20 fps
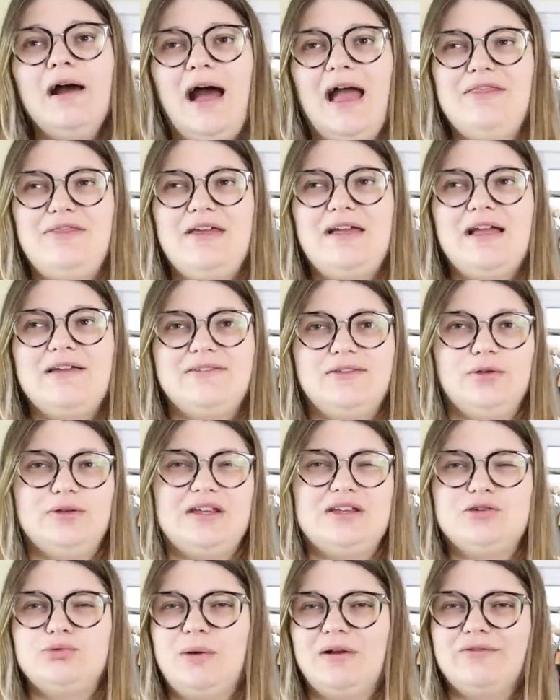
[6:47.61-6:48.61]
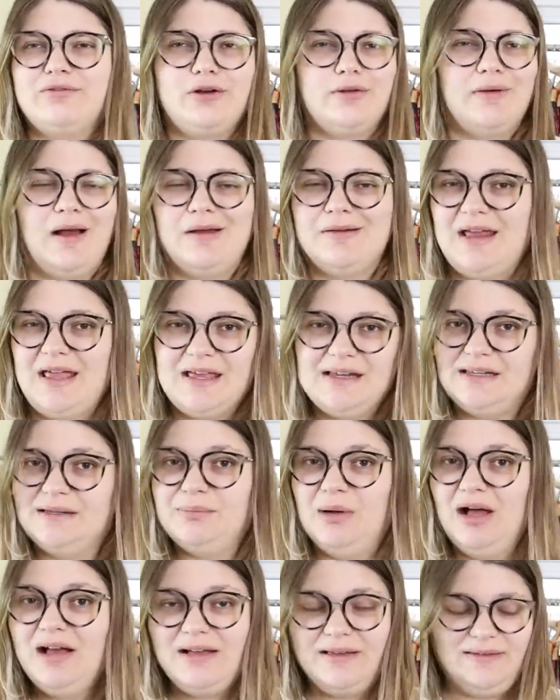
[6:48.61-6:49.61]
I think I sold each one for around 80
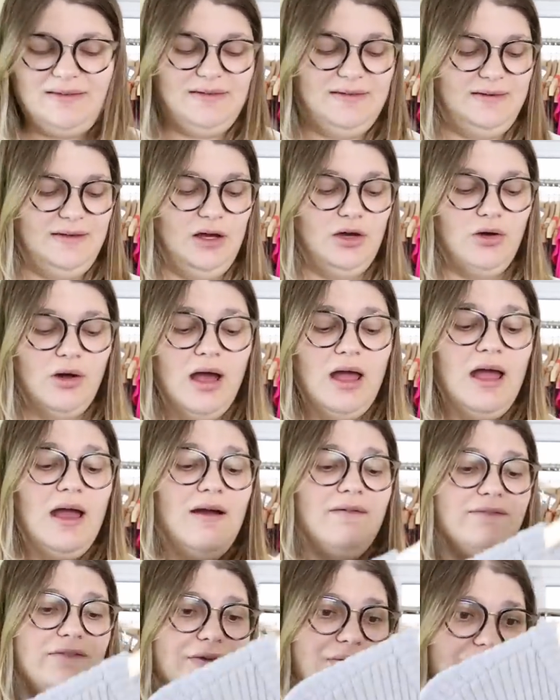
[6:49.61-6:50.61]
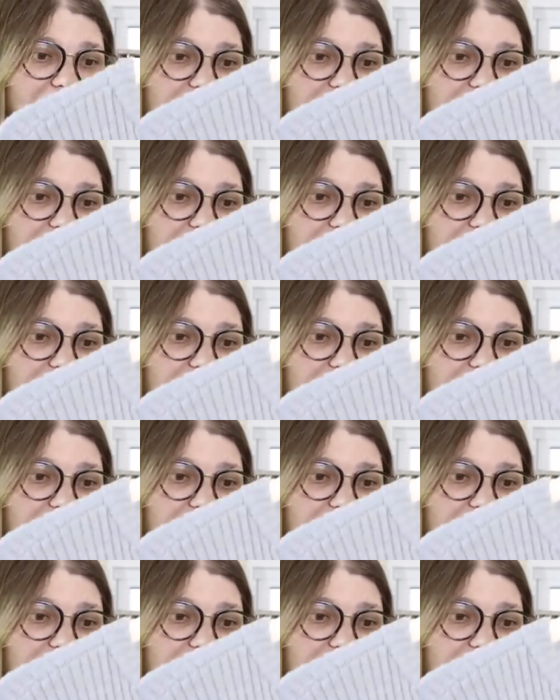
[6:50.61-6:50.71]
bucks. So for